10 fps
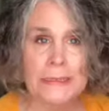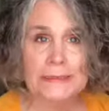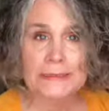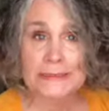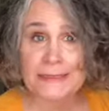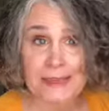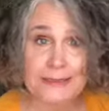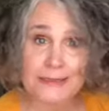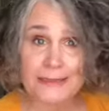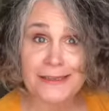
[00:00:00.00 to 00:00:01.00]

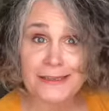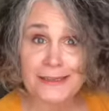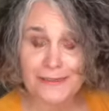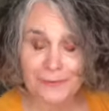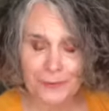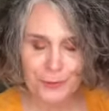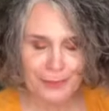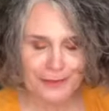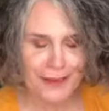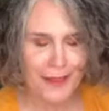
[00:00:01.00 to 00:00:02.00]
sexy, if you
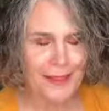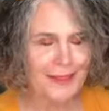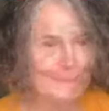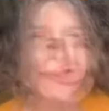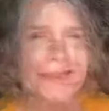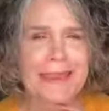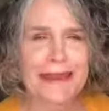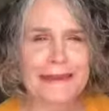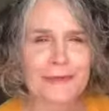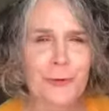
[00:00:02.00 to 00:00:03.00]
will. The
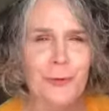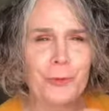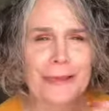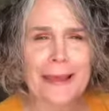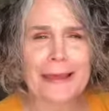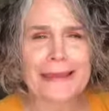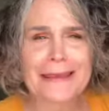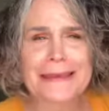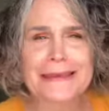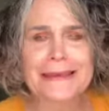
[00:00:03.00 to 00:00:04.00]
Kenneth Cole Black
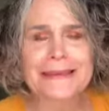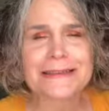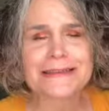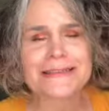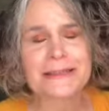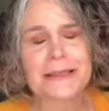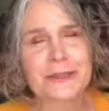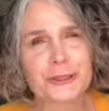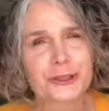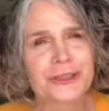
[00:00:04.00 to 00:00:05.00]
is
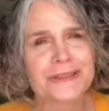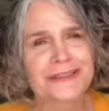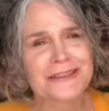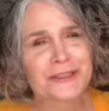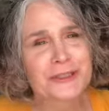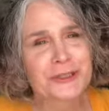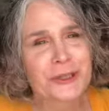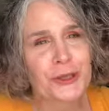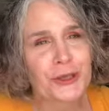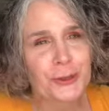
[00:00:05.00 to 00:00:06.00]
just this
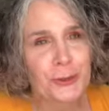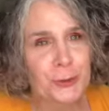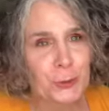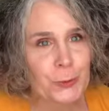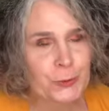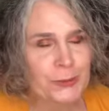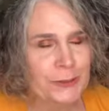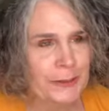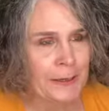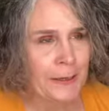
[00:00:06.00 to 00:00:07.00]
huge,
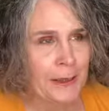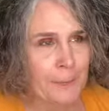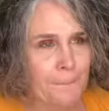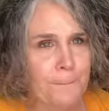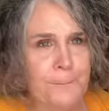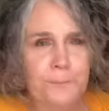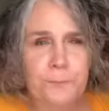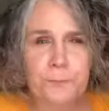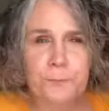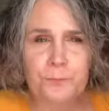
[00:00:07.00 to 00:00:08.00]

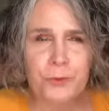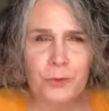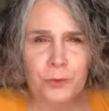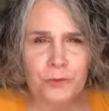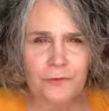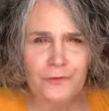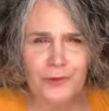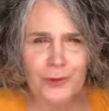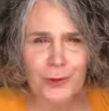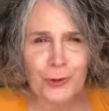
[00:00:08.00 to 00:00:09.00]

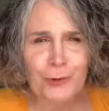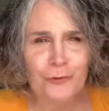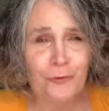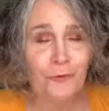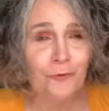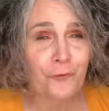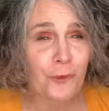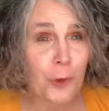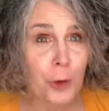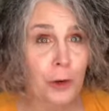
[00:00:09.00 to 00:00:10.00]
beautiful
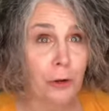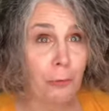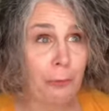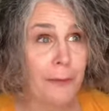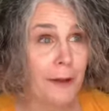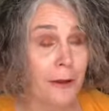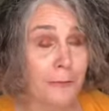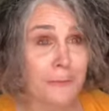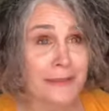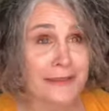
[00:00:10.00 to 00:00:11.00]
floral
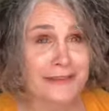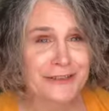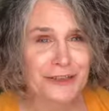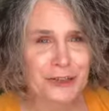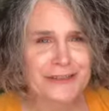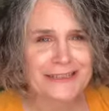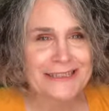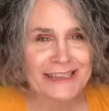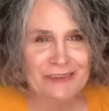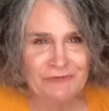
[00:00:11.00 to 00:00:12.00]
balm that
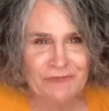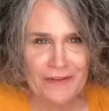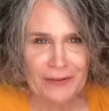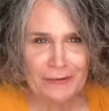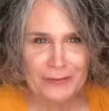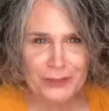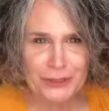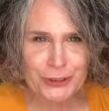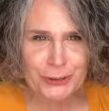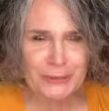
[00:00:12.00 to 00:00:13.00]
just
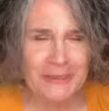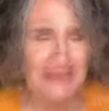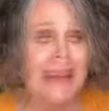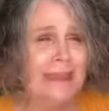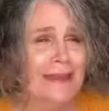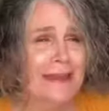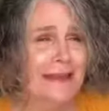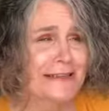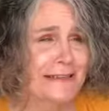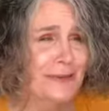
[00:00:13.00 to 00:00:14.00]
envelops you. And
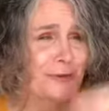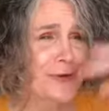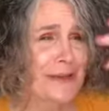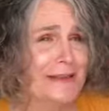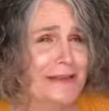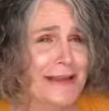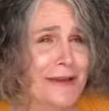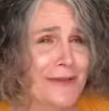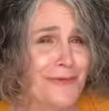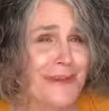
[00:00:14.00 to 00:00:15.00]
then as it dries
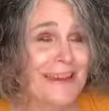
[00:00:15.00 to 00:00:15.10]
down,